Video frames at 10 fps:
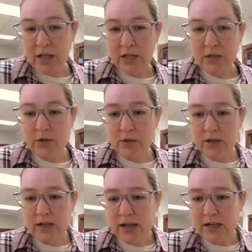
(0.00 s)
You know, you
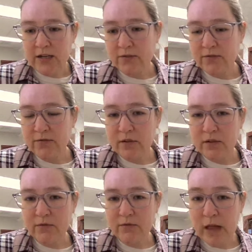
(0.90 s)
can kind of
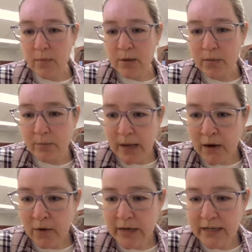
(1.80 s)
flop it
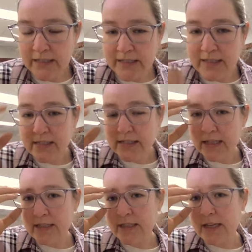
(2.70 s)
about and
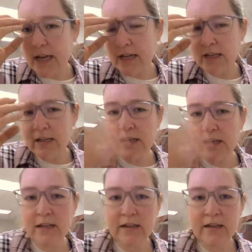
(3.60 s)
it's not
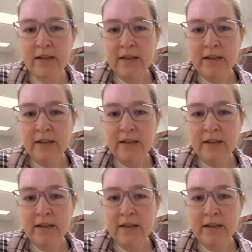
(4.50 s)
gonna